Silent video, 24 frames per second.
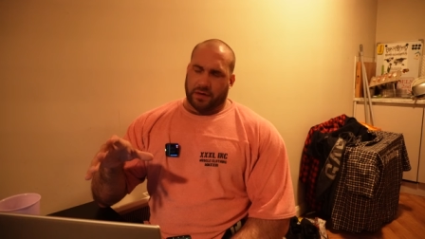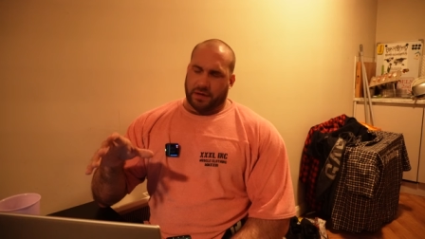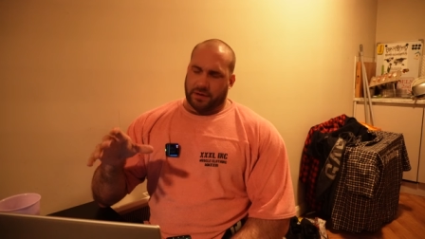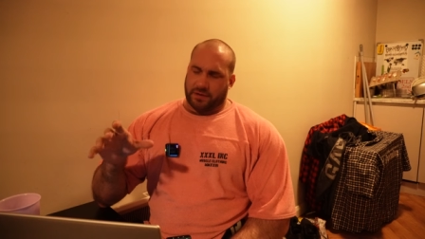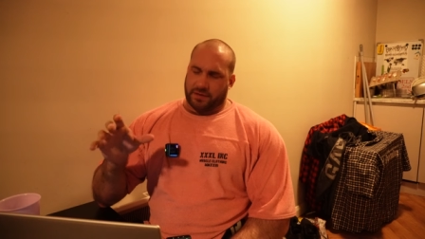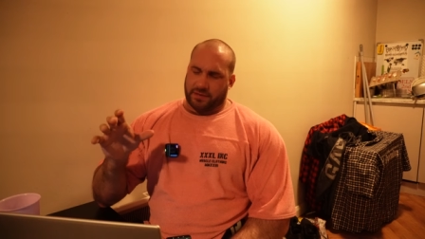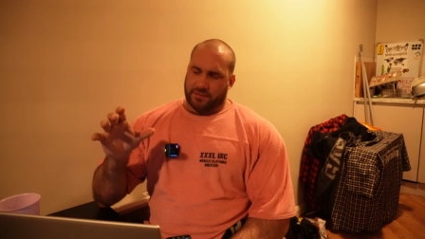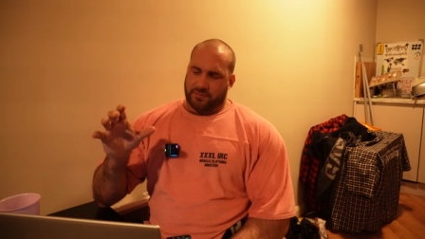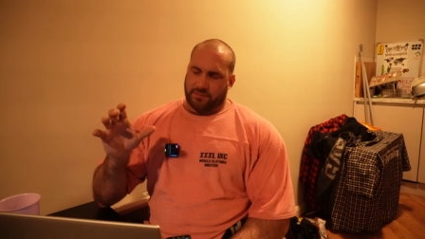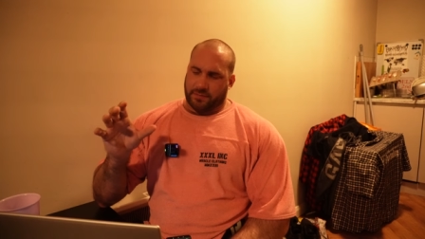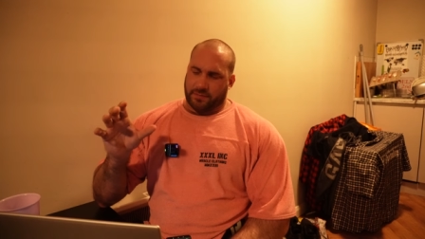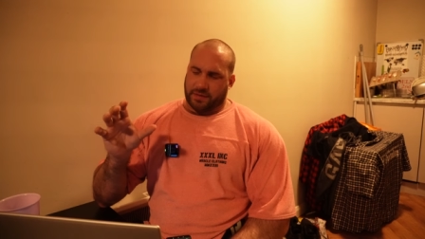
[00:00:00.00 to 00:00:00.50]
And
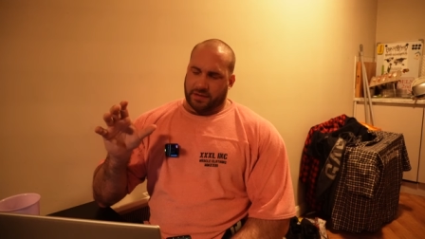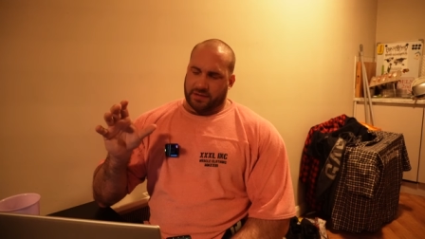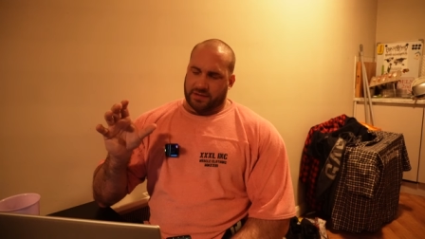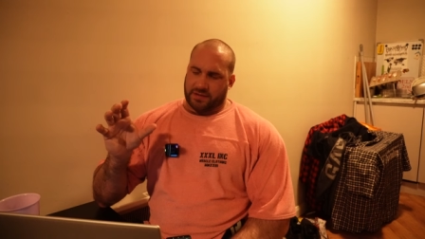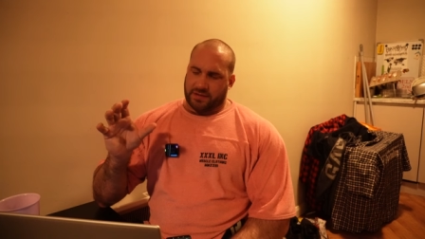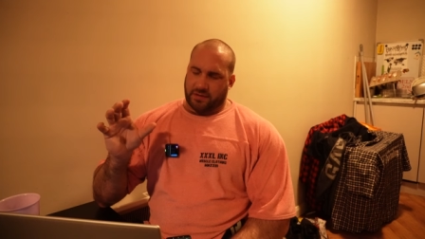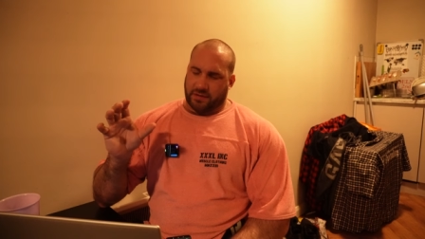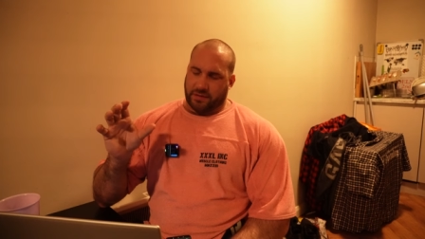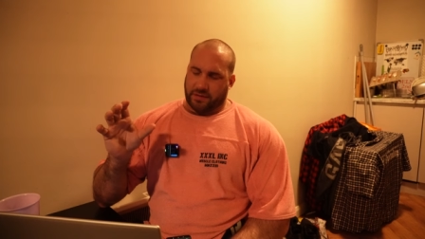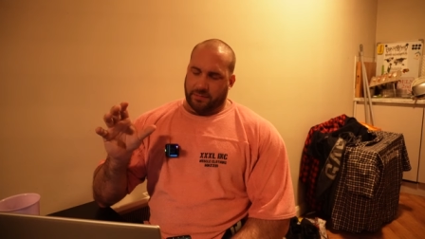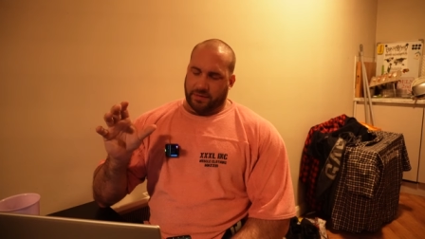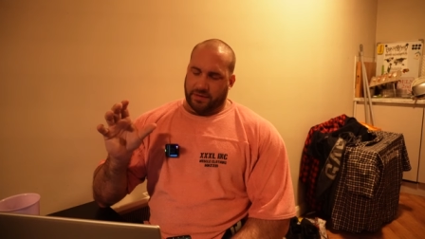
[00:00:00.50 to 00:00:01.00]
the, the
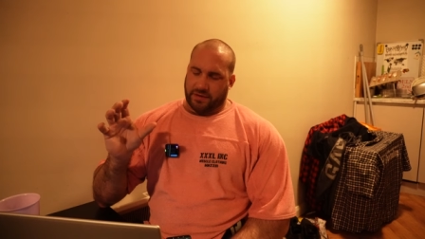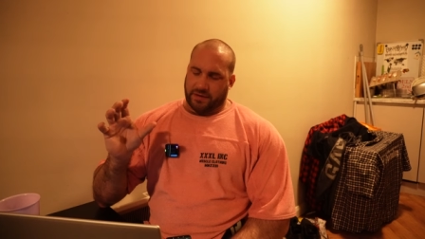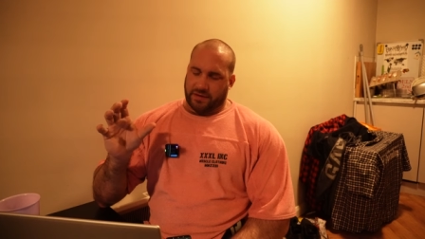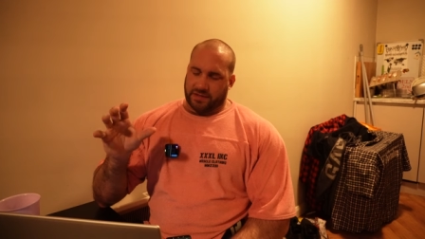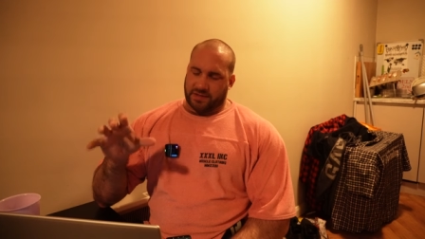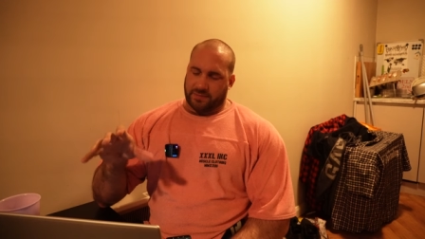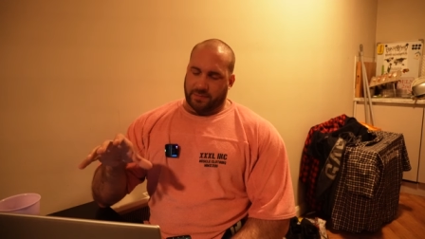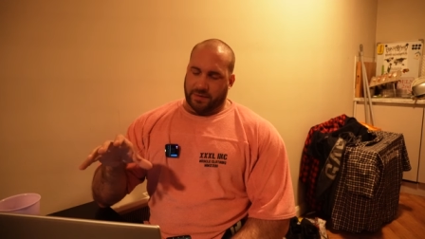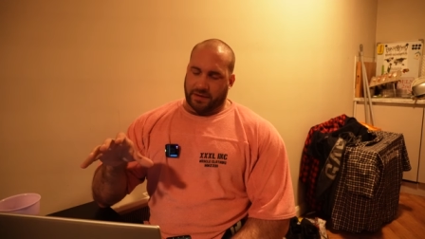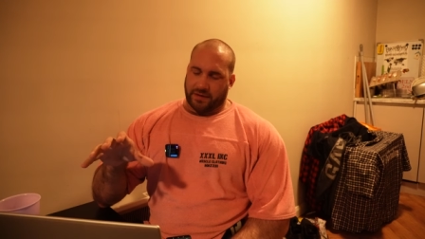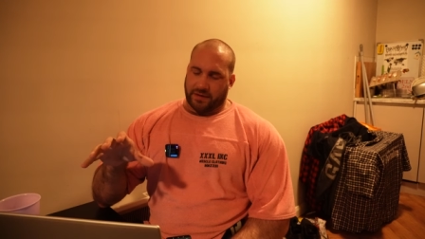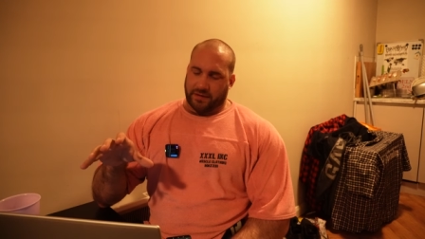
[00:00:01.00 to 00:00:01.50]
time that you
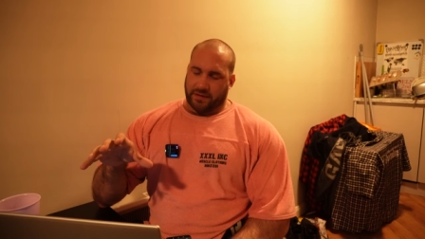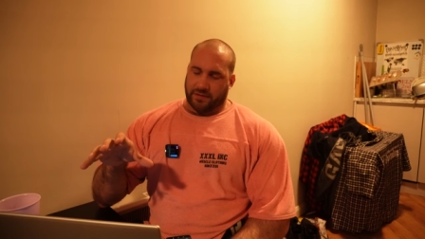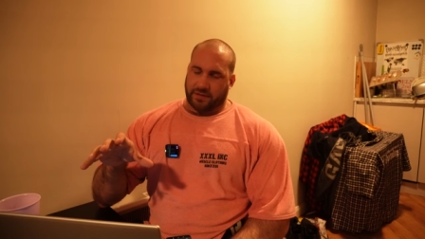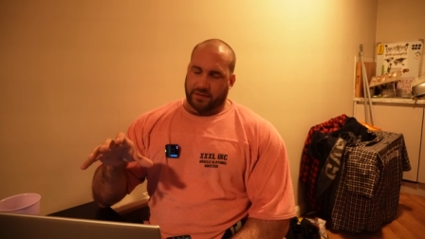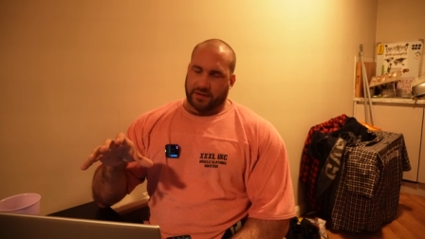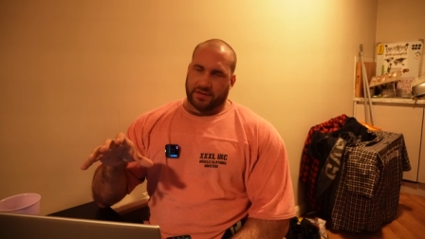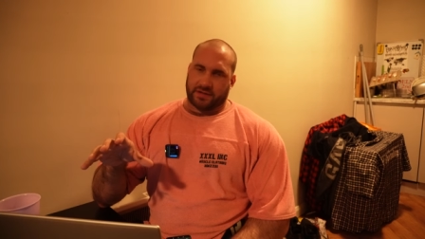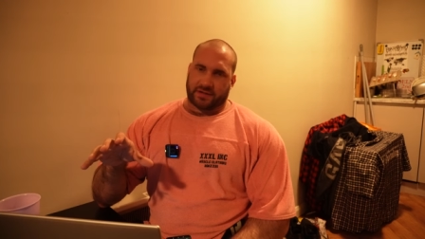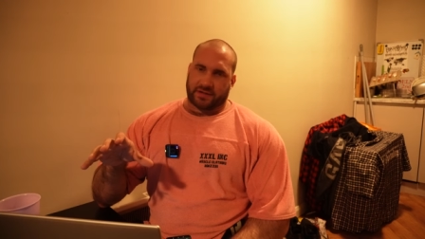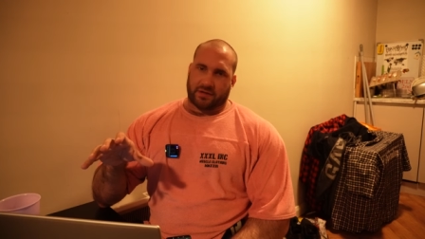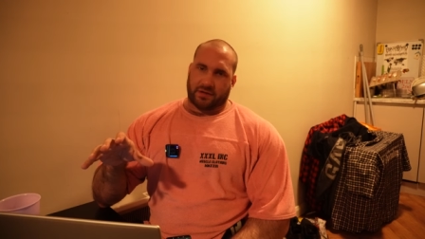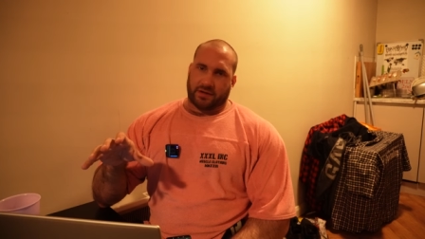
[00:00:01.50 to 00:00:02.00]
spend doing
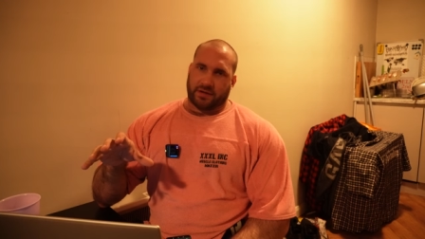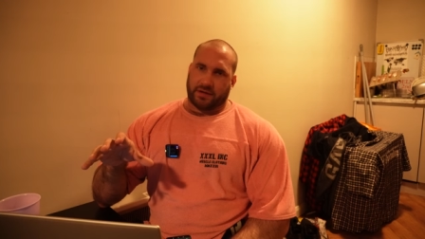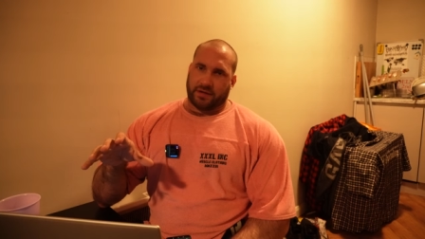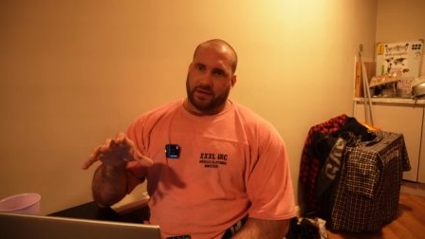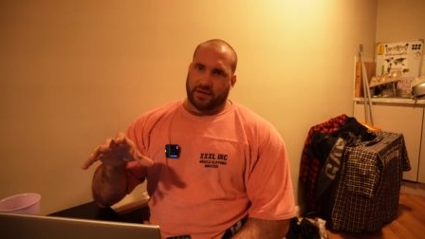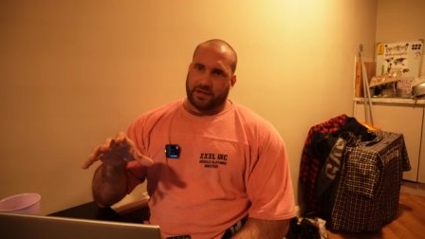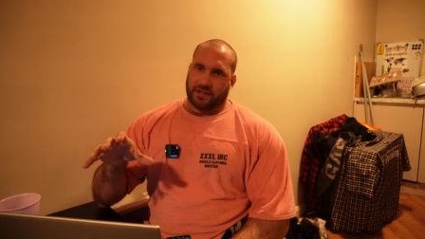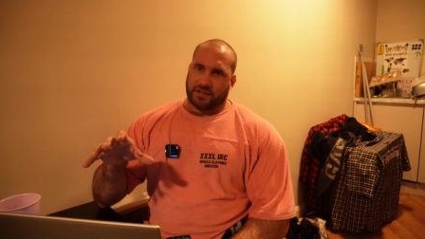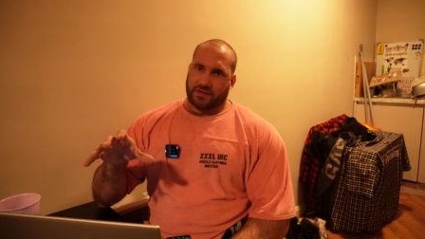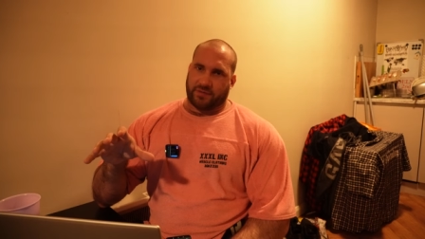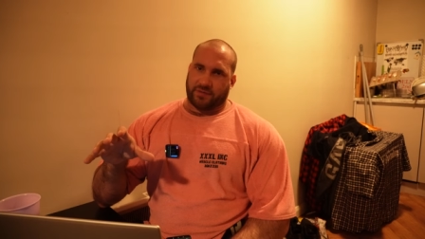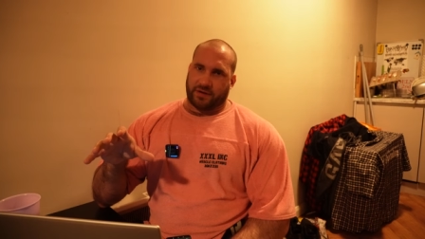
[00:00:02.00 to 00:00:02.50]
this kind of
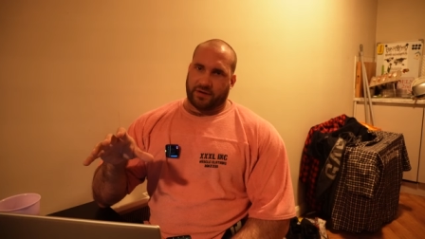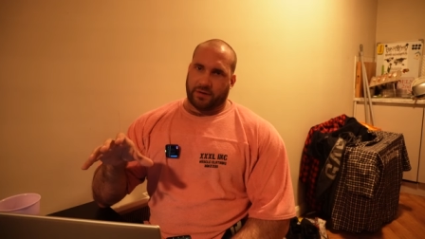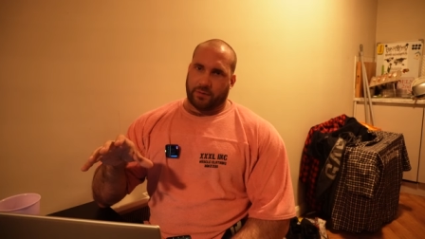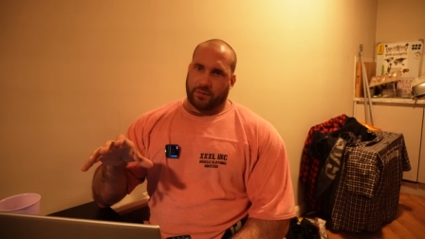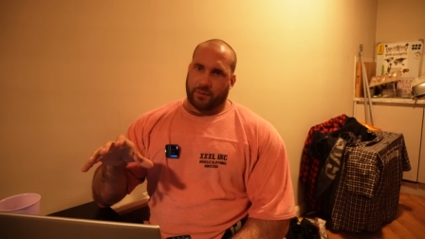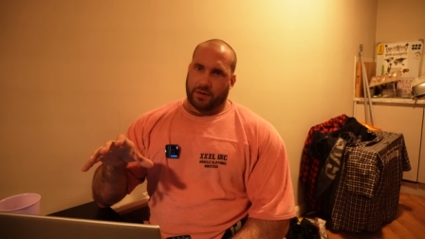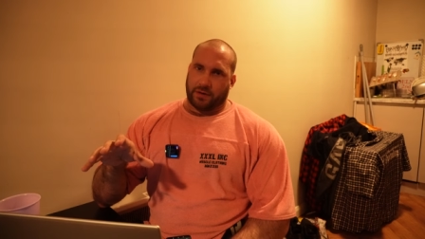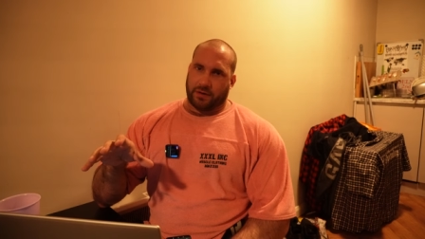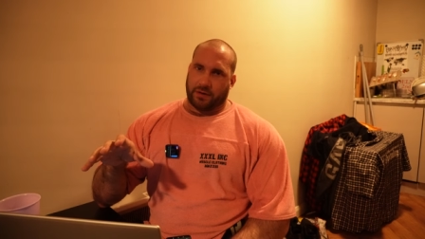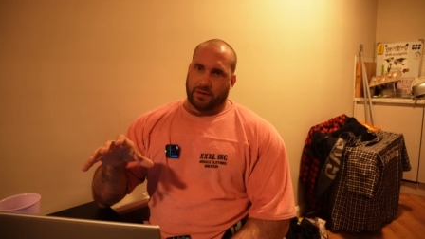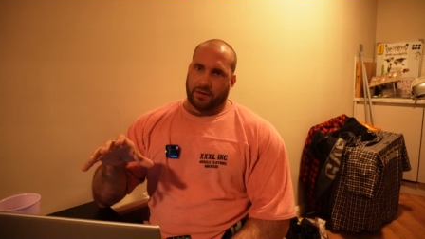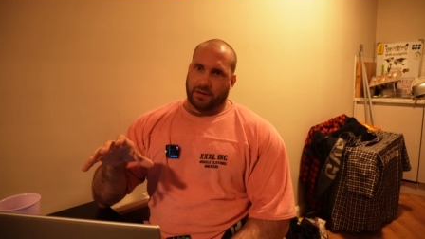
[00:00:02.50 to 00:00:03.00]
thing is very
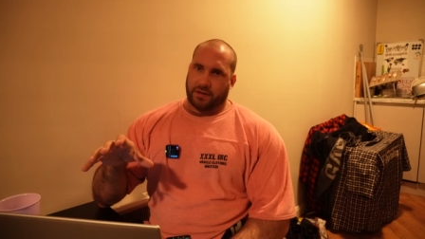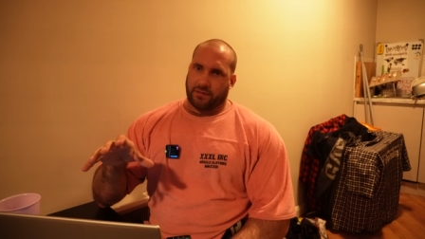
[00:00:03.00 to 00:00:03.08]
well